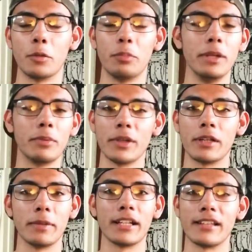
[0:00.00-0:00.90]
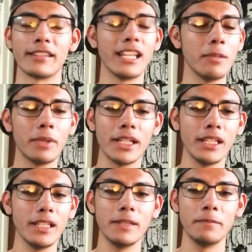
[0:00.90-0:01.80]
people hear me cuss.
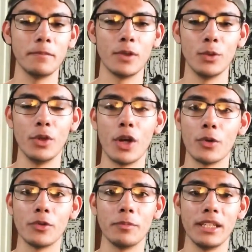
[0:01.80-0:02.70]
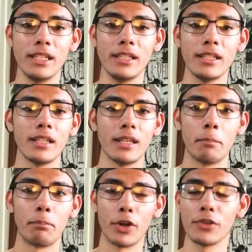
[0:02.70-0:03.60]
Anybody who knows me
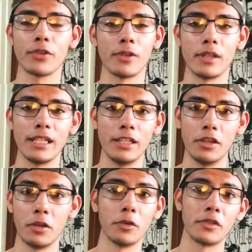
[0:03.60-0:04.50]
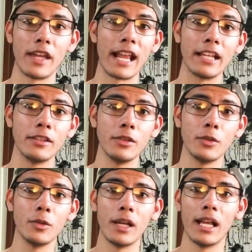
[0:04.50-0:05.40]
personally knows that I
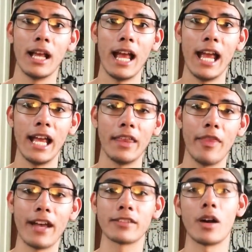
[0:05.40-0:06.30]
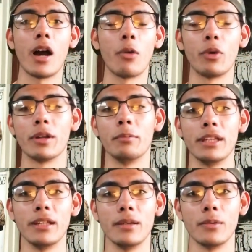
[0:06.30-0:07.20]
do. And that's how I want to
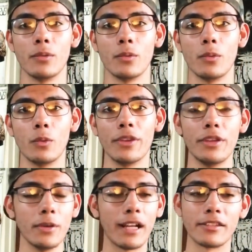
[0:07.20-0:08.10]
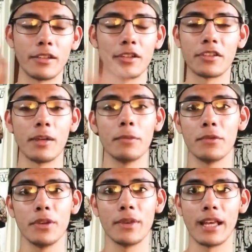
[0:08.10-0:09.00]
be with you guys. There are some of
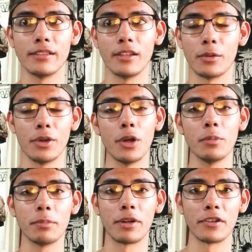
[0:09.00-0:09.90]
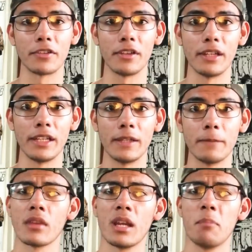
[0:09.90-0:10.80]
you that don't know me personally.
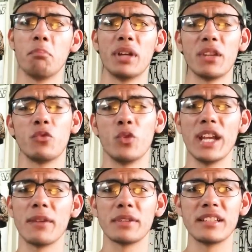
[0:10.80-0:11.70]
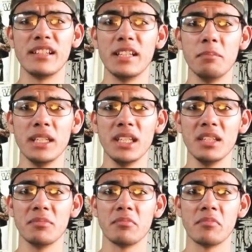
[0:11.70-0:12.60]
But if we ever did meet,